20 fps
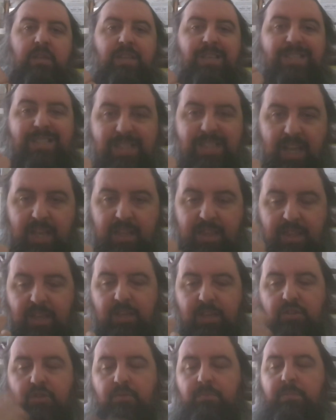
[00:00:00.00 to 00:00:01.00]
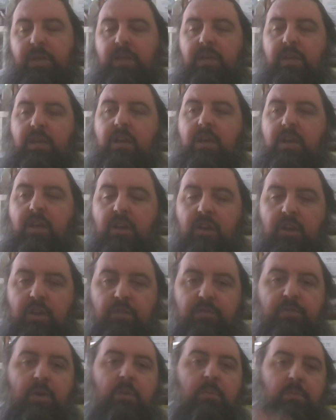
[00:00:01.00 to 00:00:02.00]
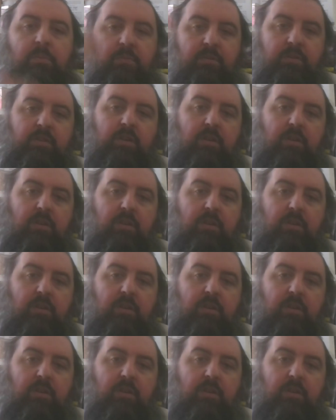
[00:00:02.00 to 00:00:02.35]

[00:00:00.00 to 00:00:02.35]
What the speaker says: He said there should be a firmament.